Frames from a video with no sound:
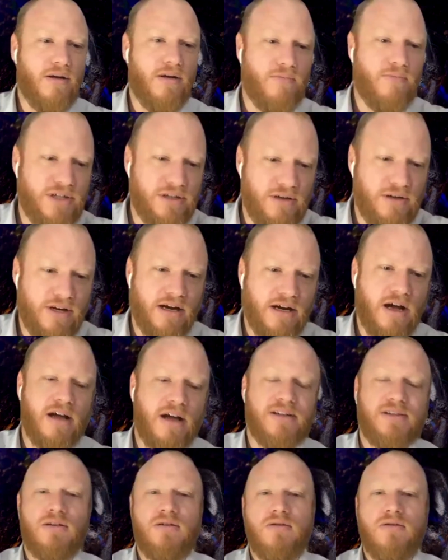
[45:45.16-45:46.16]
Which learning?
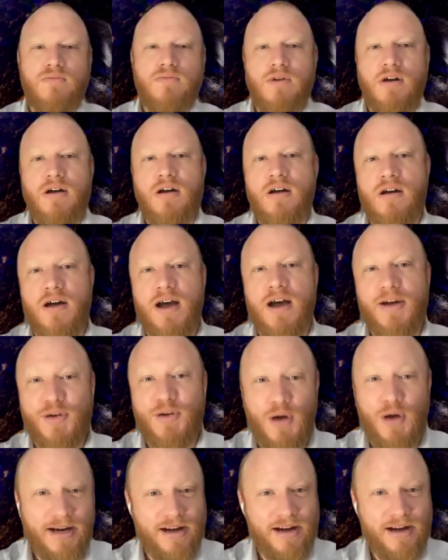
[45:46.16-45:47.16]
I
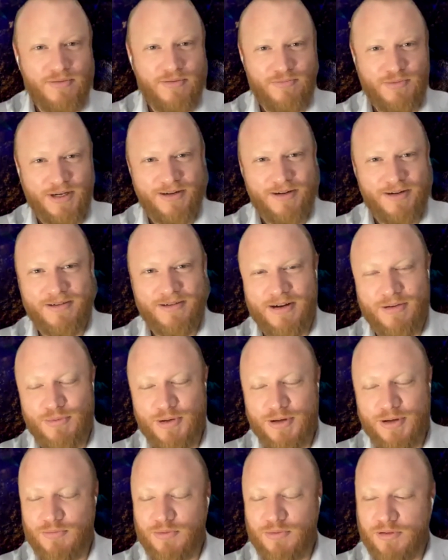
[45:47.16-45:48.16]
can't,
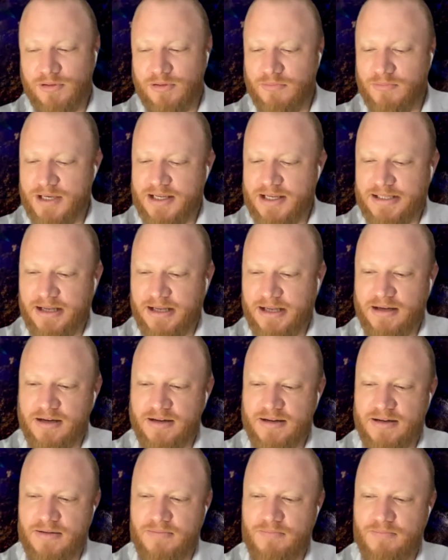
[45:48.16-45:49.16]
we will be telling
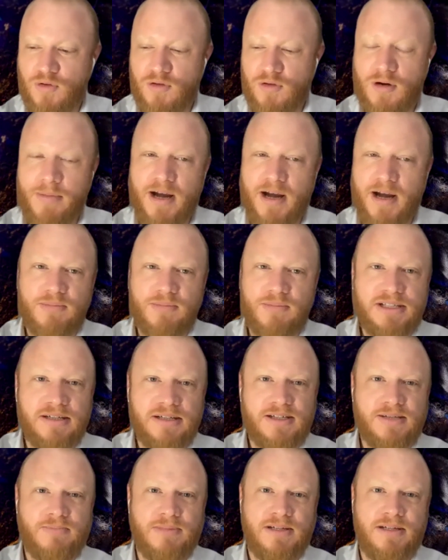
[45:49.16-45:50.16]
more about the
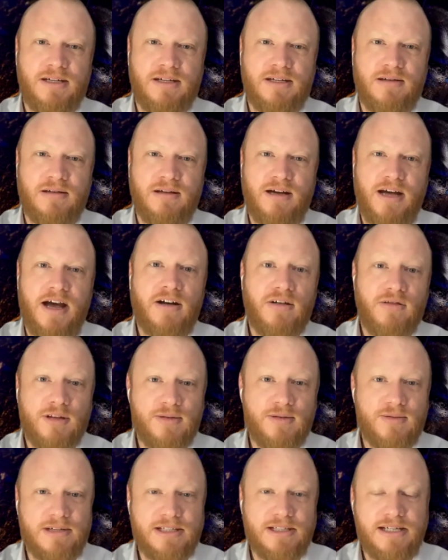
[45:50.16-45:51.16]
particular
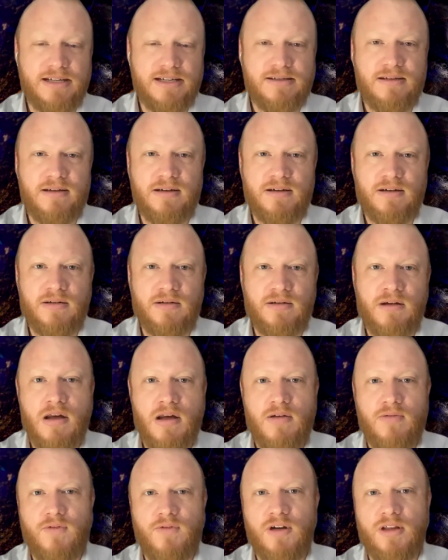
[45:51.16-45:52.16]
algorithms we tested in a
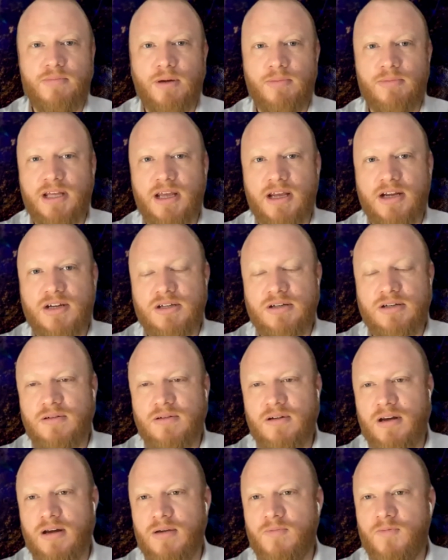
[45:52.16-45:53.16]
further publication.